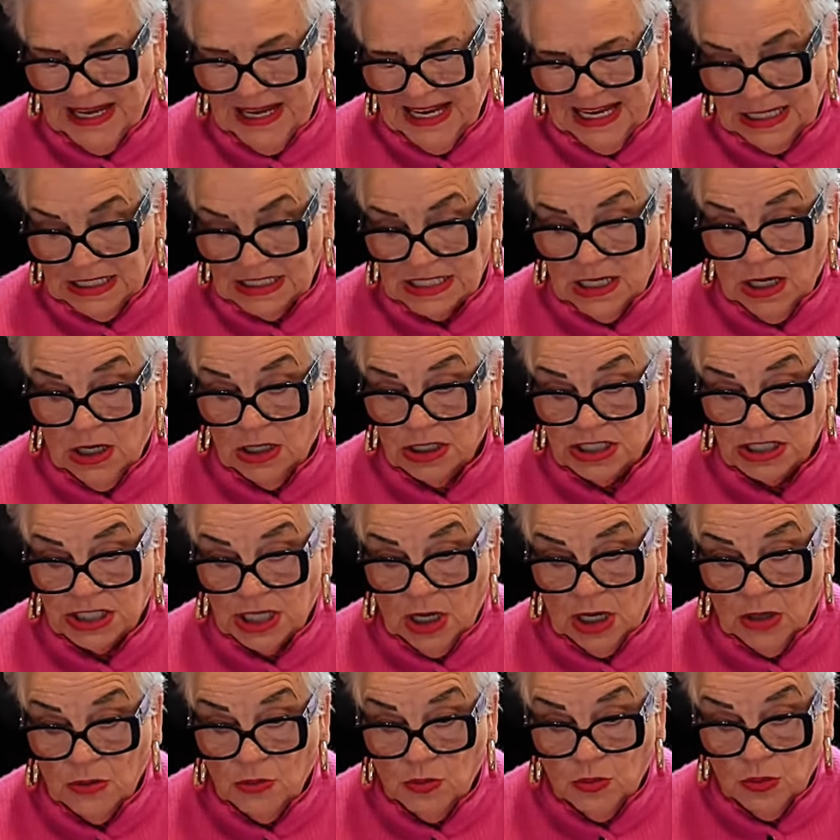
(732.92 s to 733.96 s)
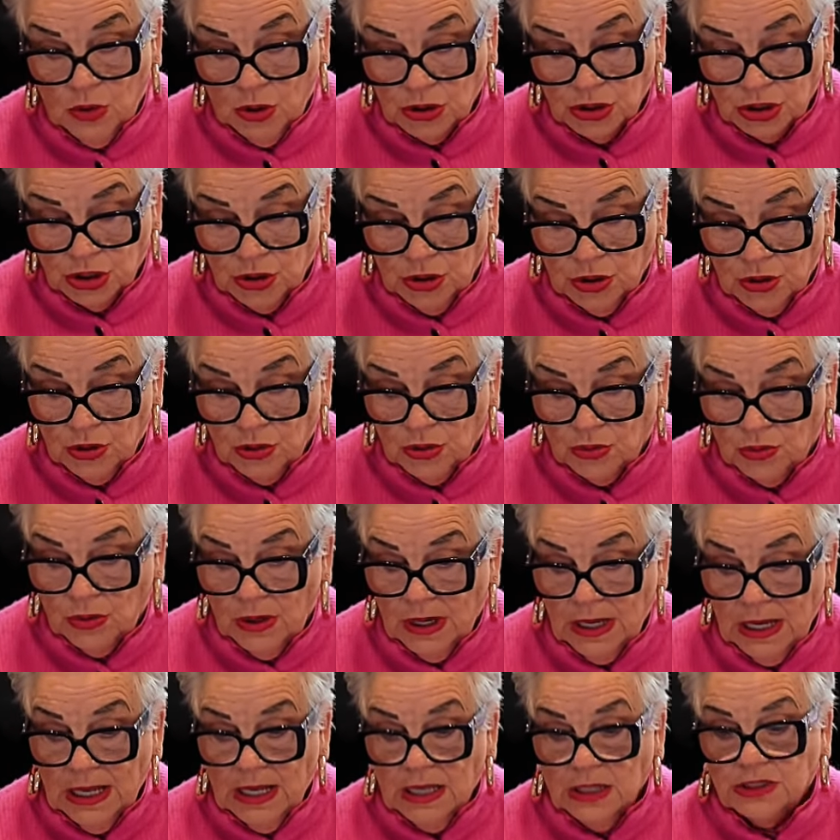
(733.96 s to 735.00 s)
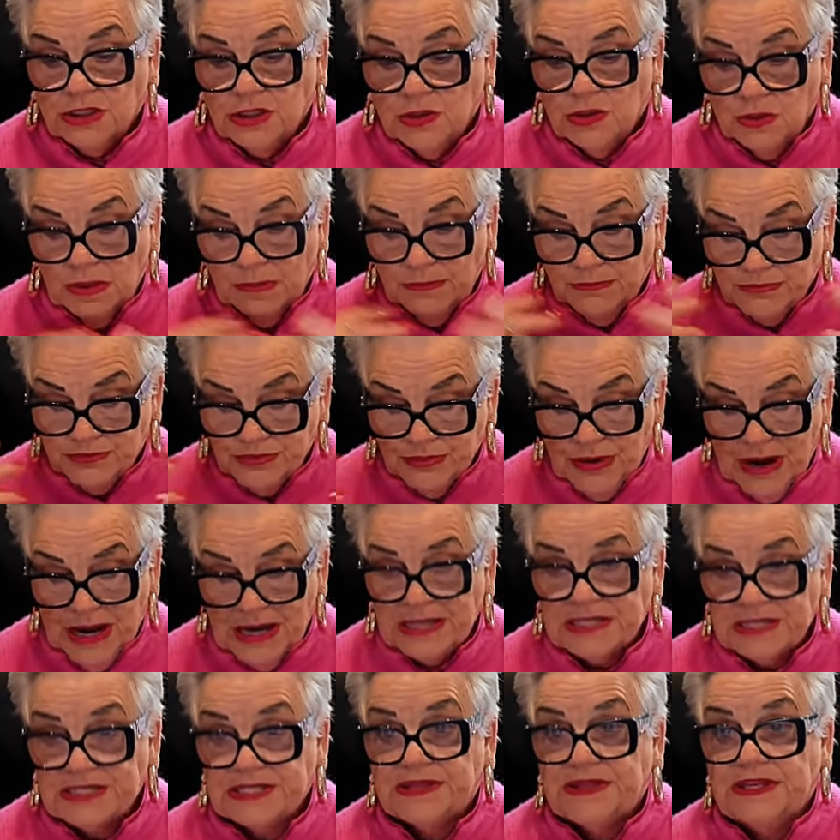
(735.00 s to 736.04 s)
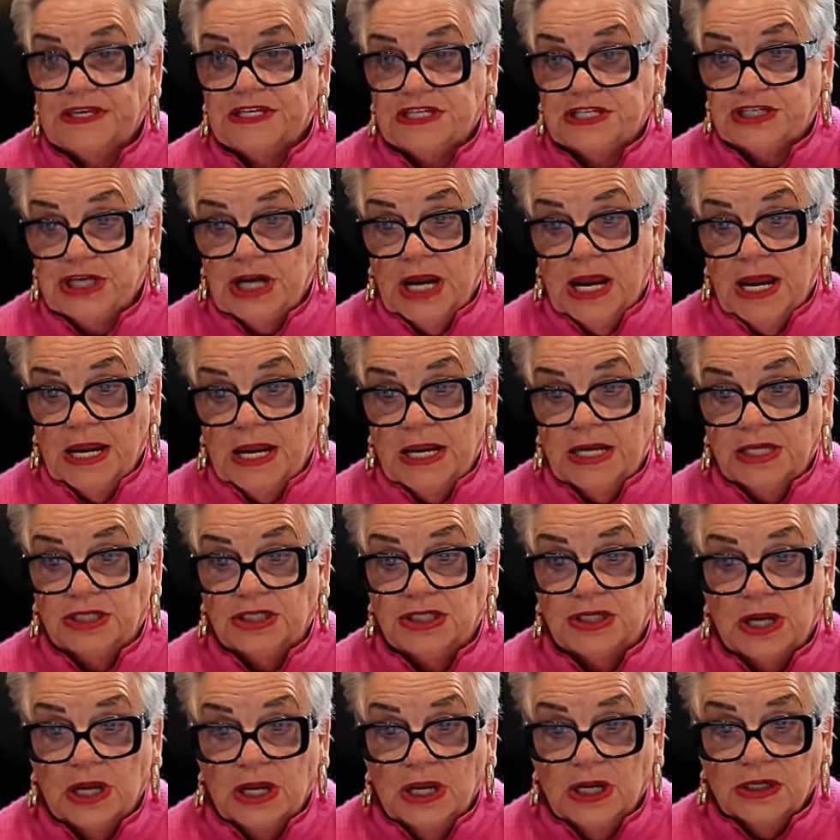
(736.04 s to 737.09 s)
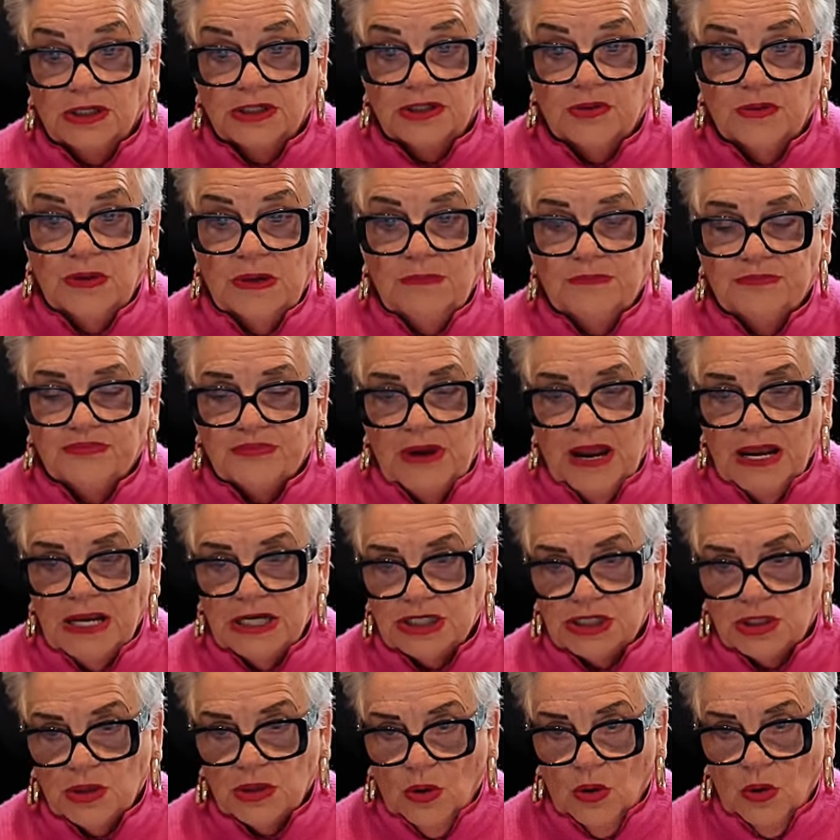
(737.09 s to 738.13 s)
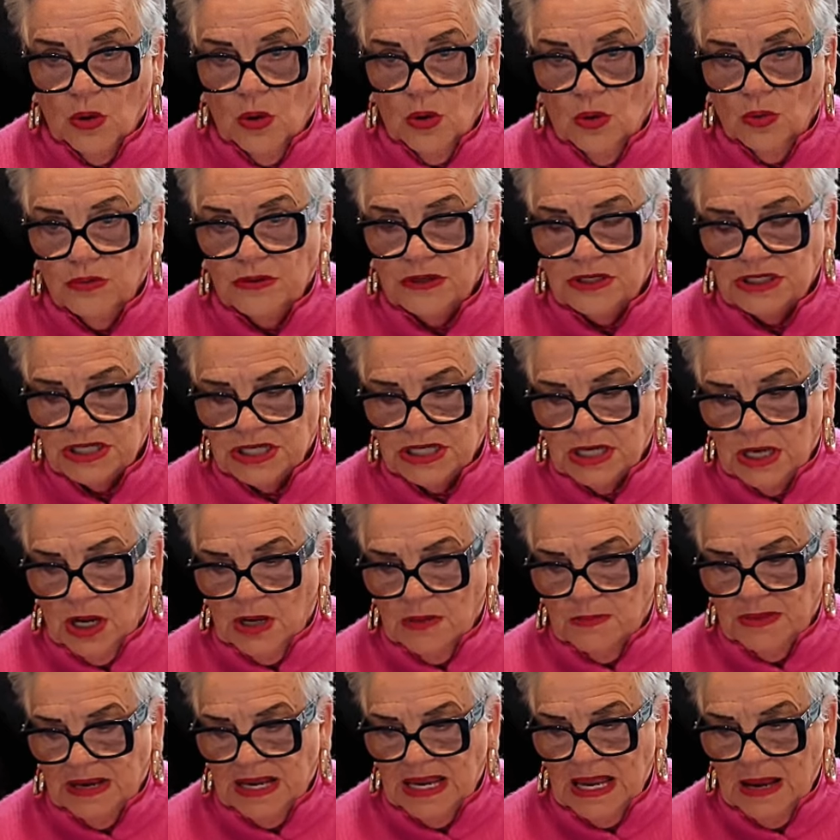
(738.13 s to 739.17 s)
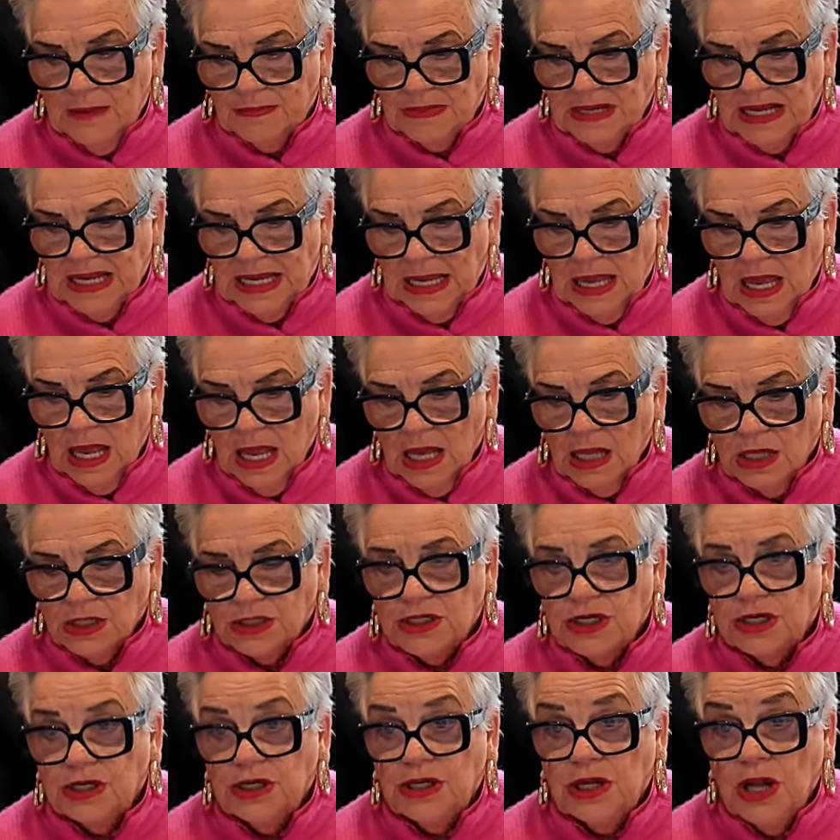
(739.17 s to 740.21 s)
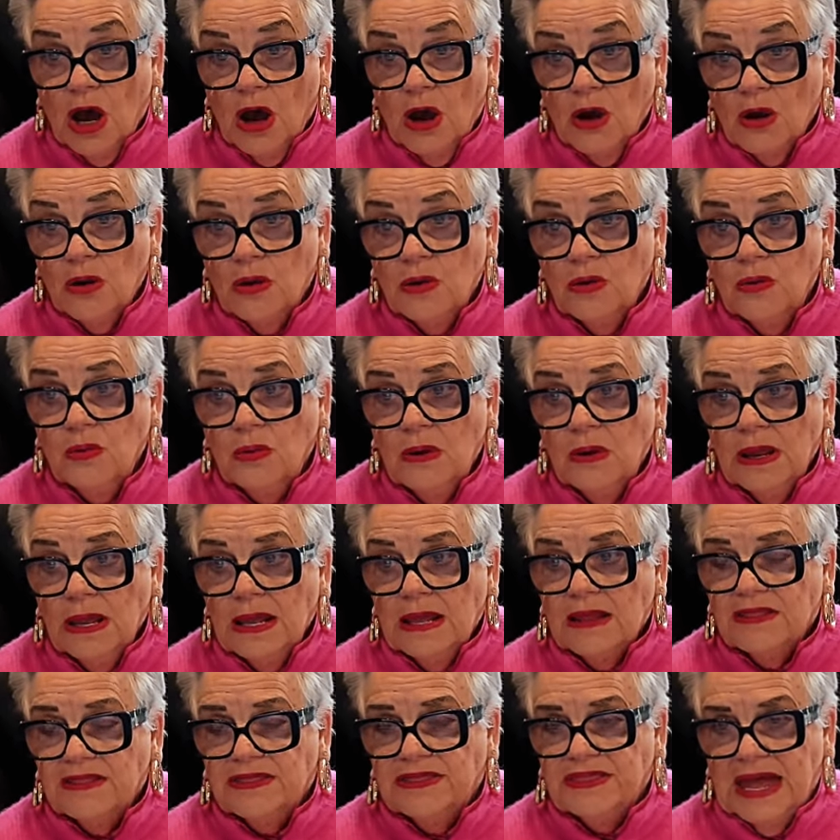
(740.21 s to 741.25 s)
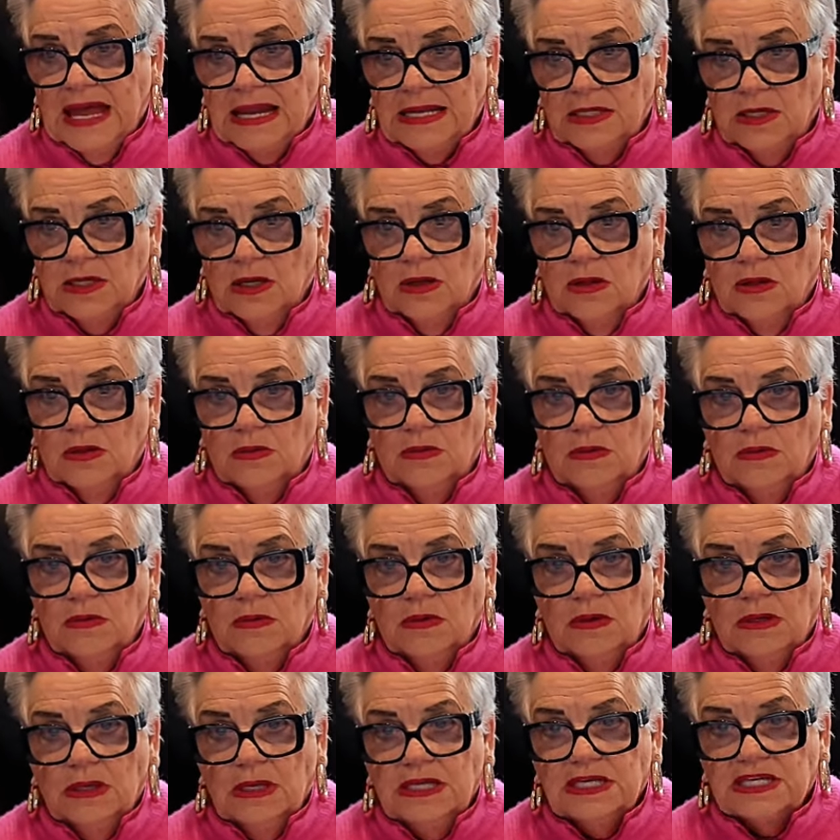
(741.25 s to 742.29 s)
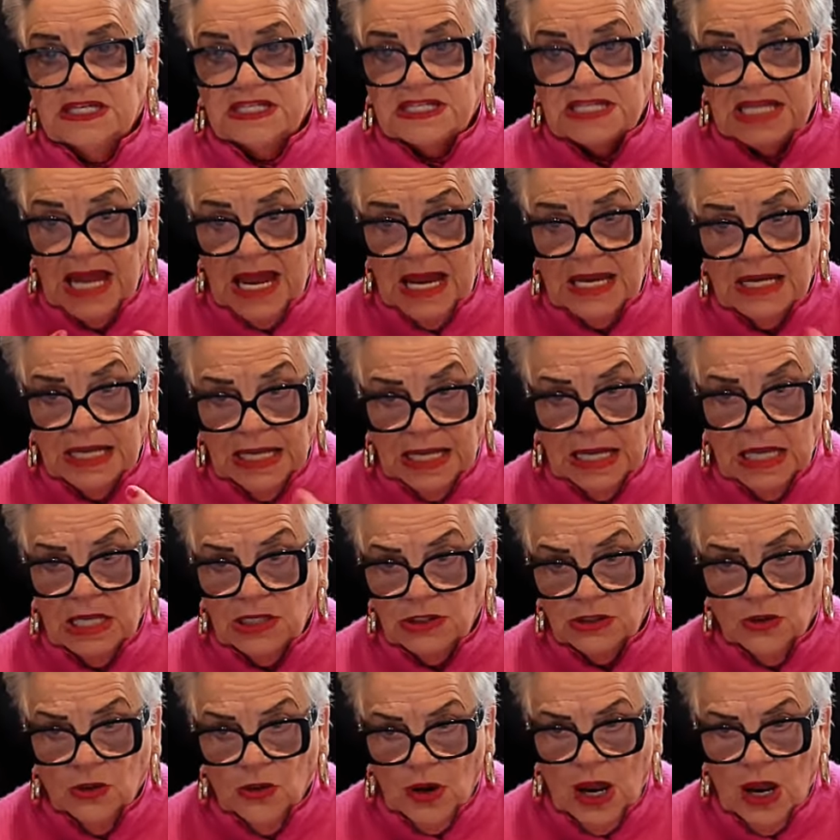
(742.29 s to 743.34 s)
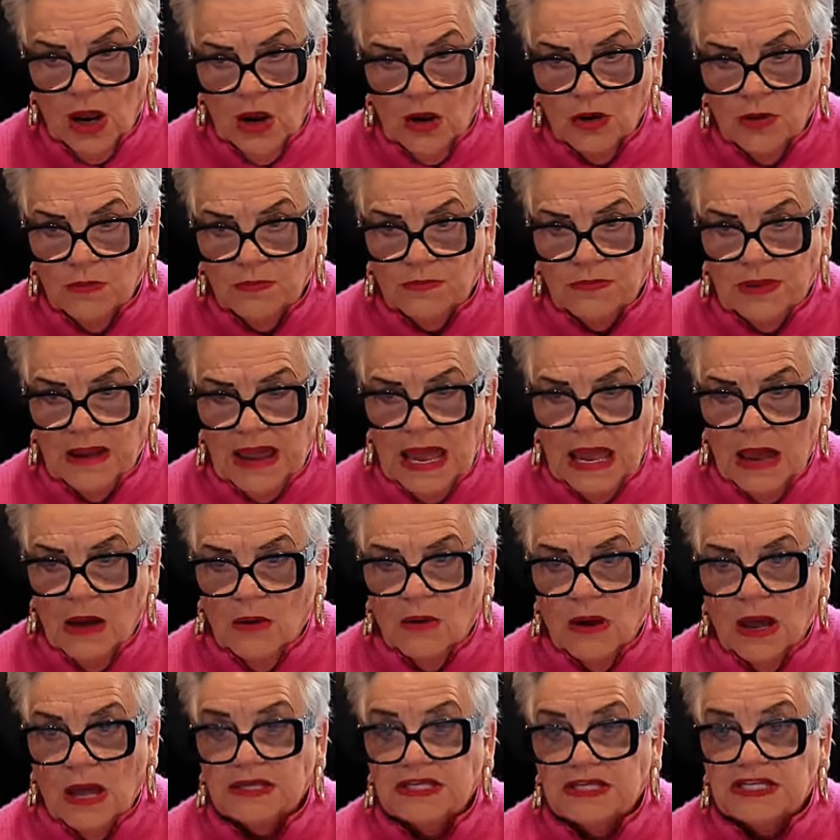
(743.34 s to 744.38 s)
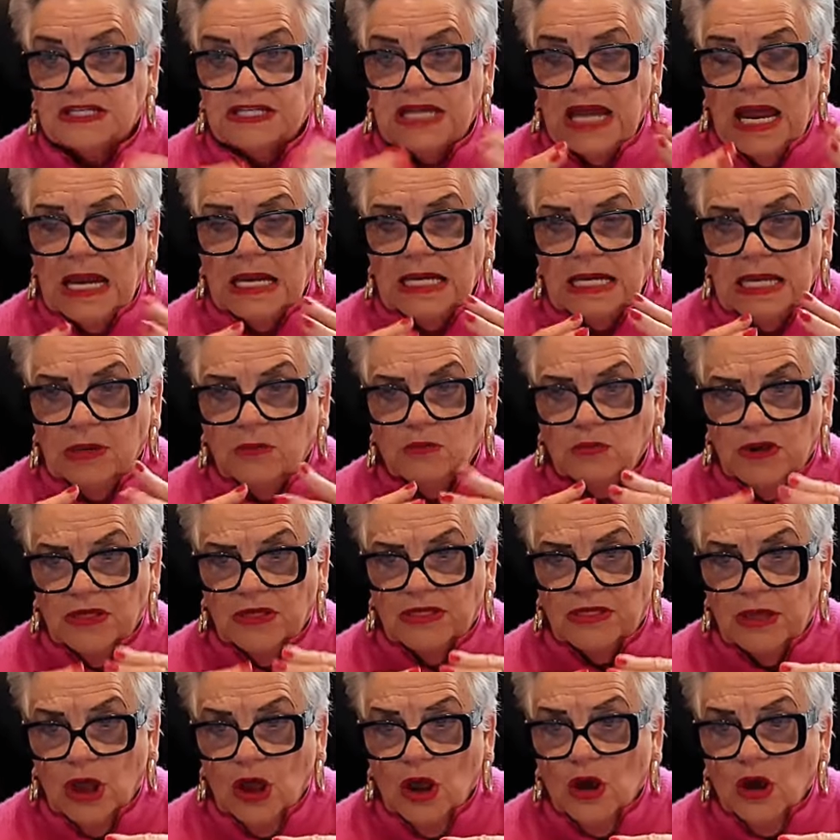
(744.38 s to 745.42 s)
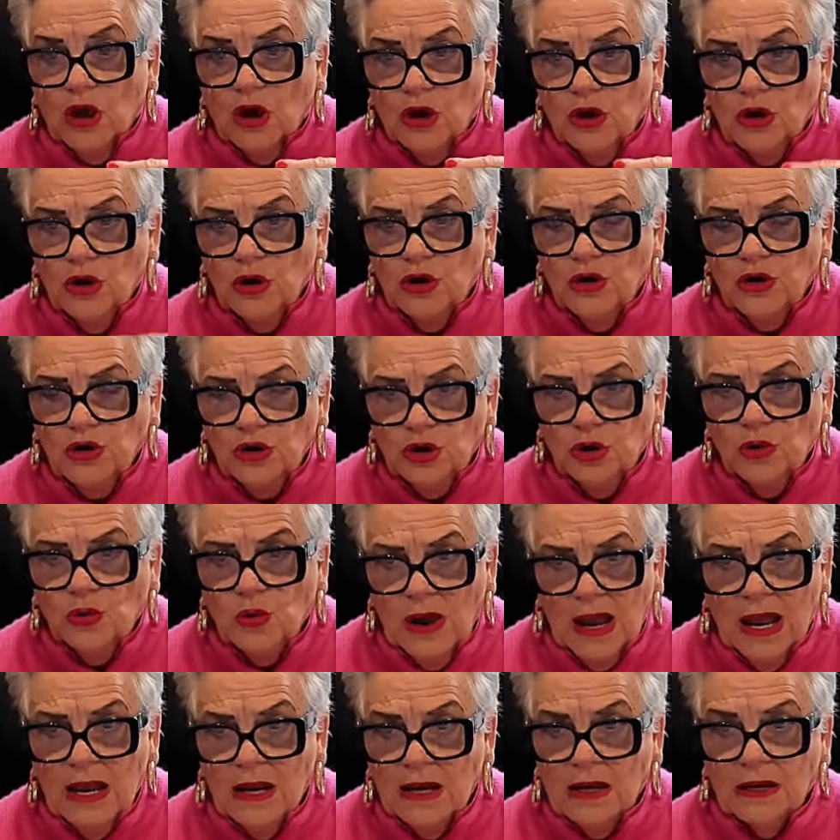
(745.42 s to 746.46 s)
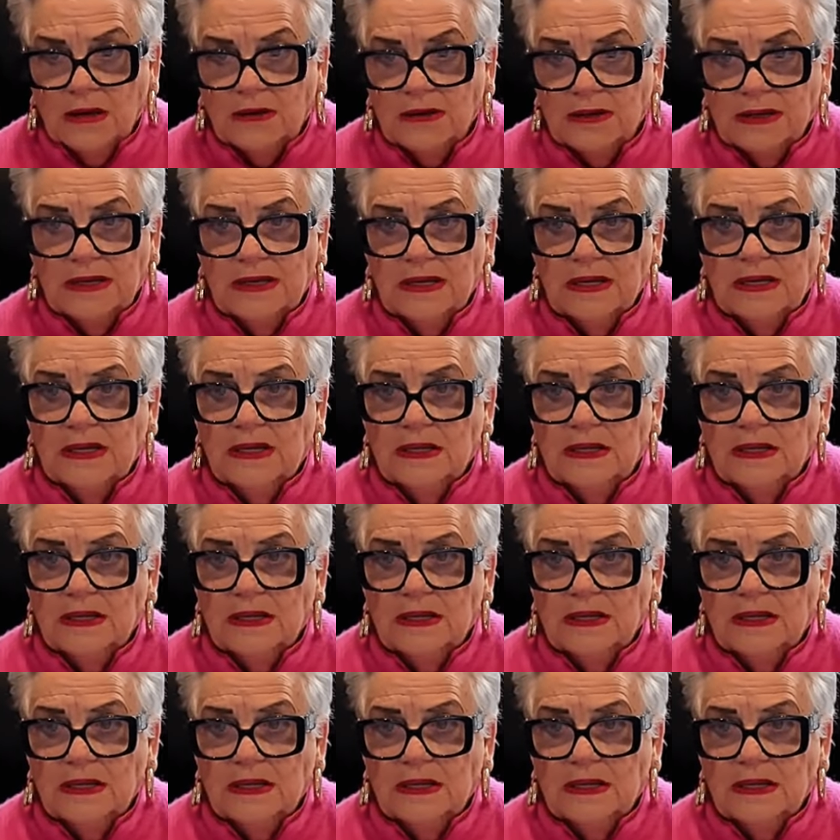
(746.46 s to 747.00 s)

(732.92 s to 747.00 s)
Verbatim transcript: beings. I so want you to embrace this change, to embrace all that's going to be happening, to know that standing in your own power, standing with who you are